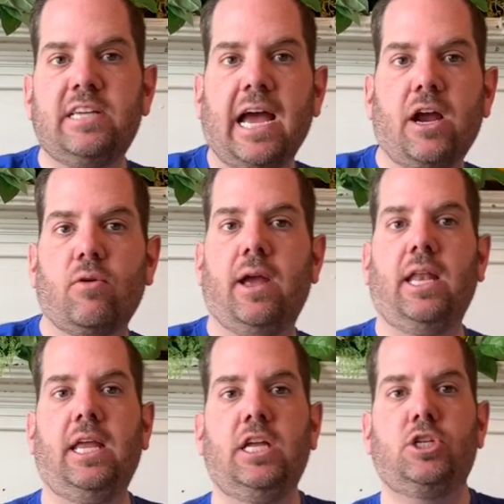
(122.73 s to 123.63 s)

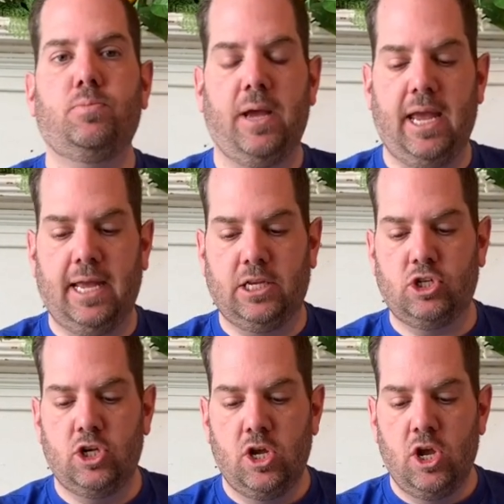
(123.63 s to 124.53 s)
decorate each
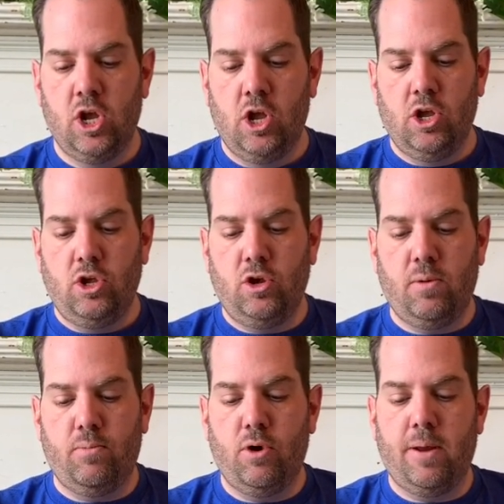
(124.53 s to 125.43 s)
page. You
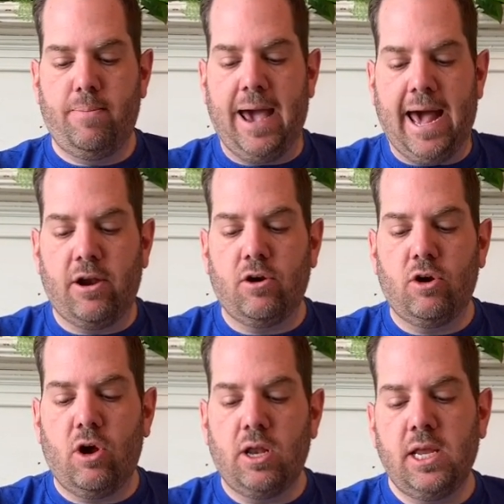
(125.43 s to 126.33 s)
can put a
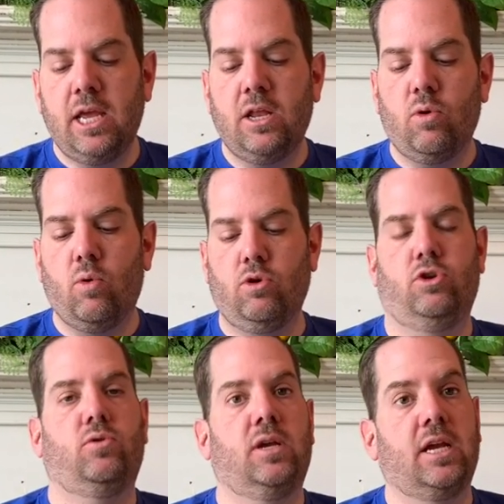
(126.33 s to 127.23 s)
pattern on it, or
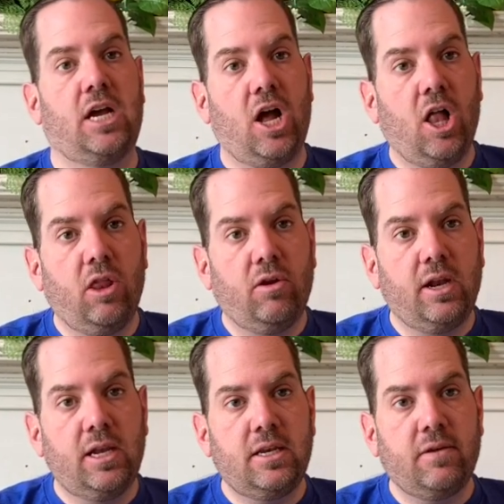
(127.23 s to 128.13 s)
you can color
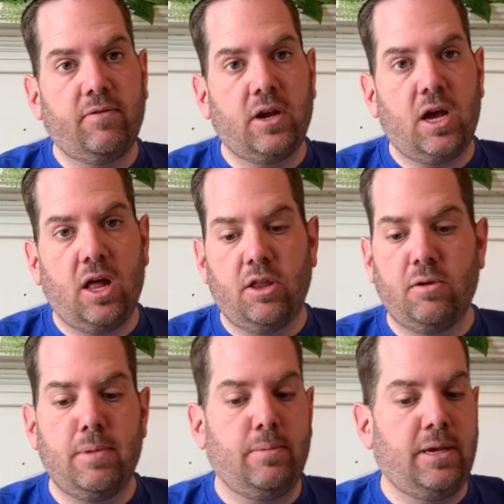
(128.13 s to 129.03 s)
it a different color,
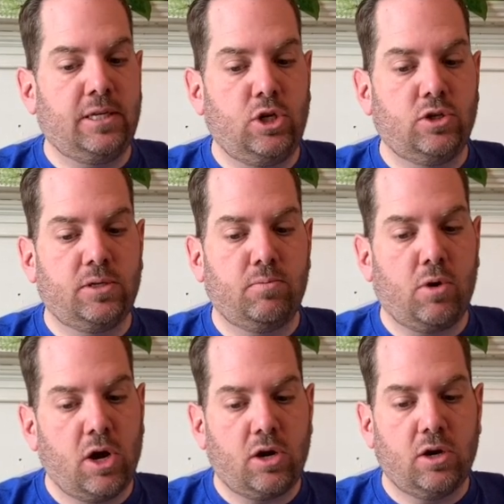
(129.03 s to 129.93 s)
maybe use some
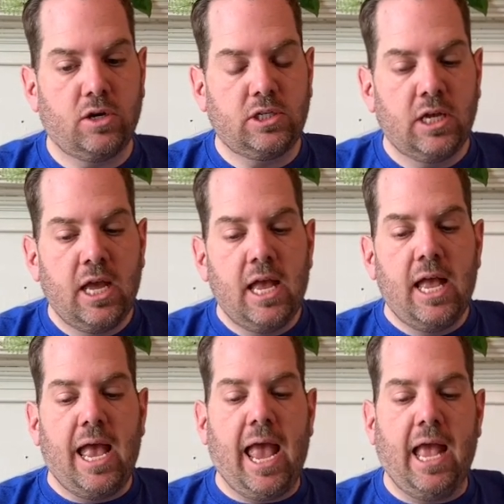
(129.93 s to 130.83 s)
markers
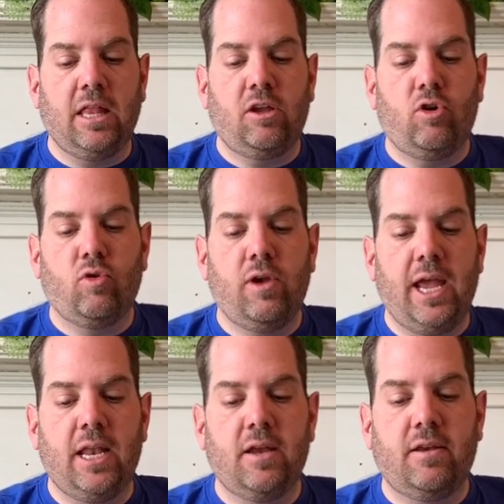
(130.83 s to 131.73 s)
and
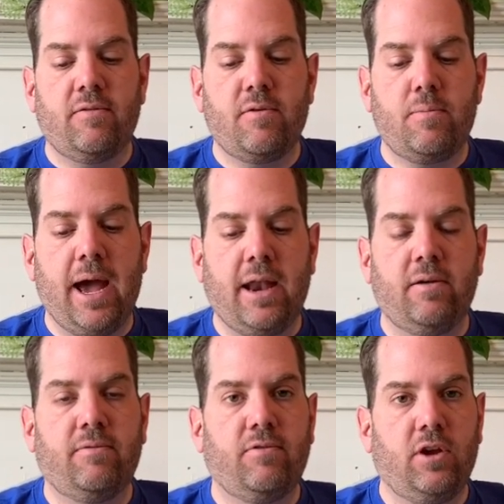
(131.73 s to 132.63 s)
create a different
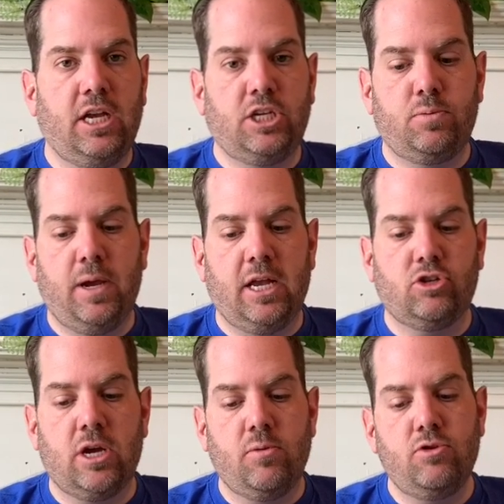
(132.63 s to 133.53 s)
pattern for each
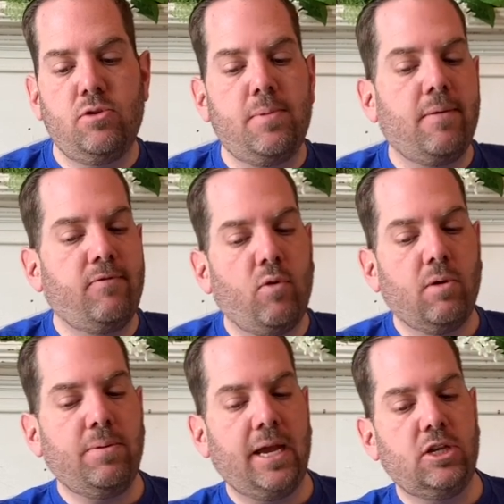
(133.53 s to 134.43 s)
page. I would do about
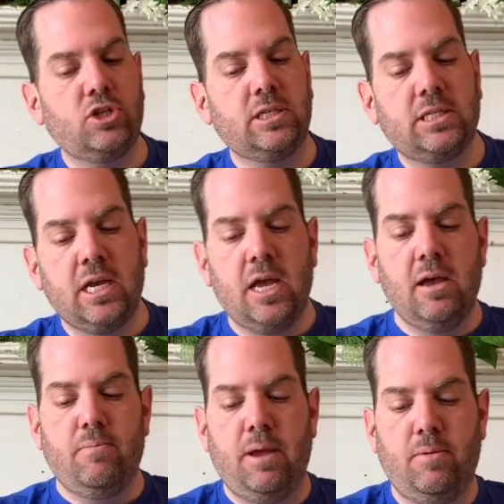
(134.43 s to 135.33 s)
4 pages,
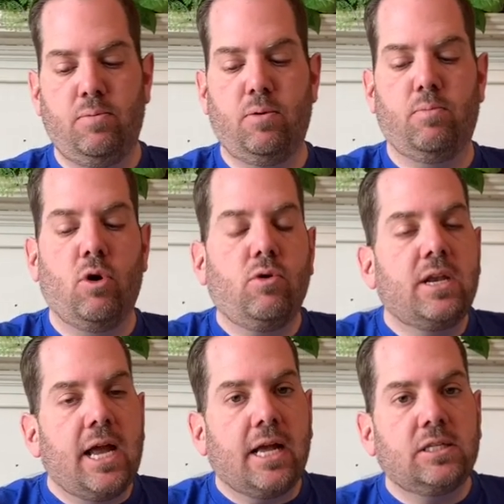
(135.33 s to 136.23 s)
maybe put polka
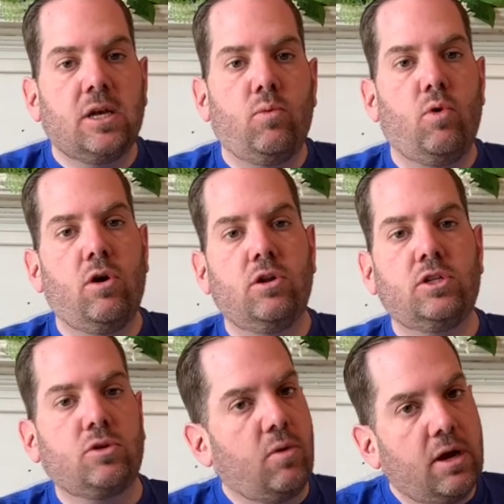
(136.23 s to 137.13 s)
dots on one,
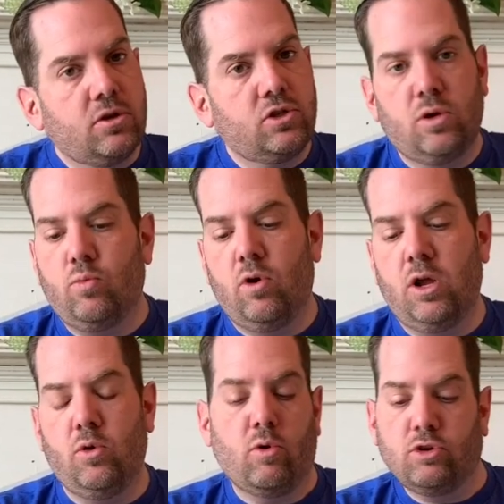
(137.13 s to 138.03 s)
squares on
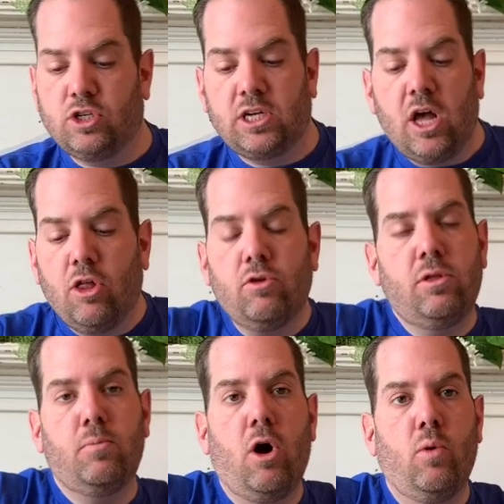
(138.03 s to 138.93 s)
one, or just color
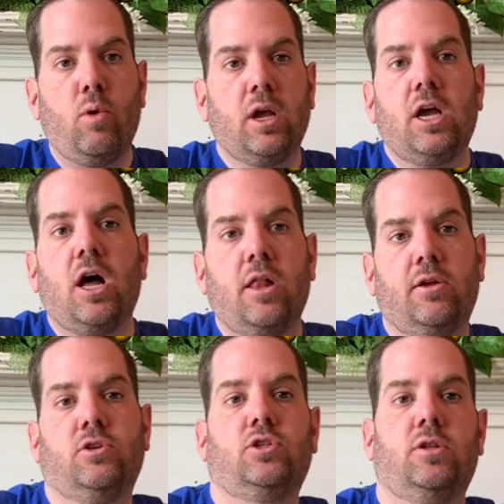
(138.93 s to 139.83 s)
them all one
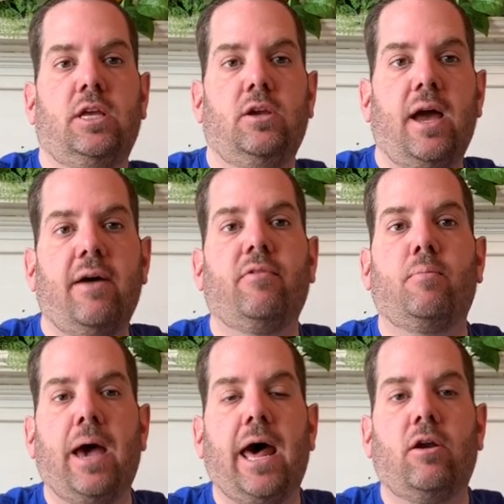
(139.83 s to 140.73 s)
color so that you have a
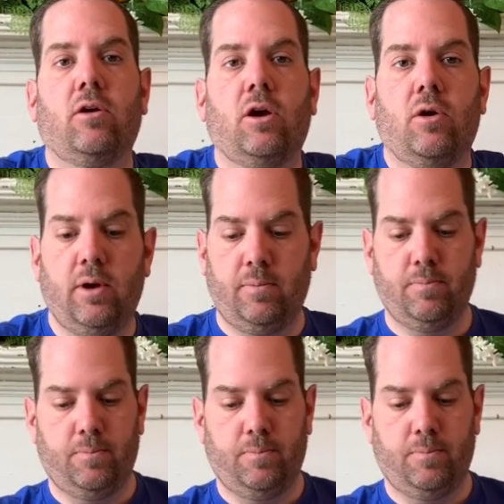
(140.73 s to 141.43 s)
pattern going.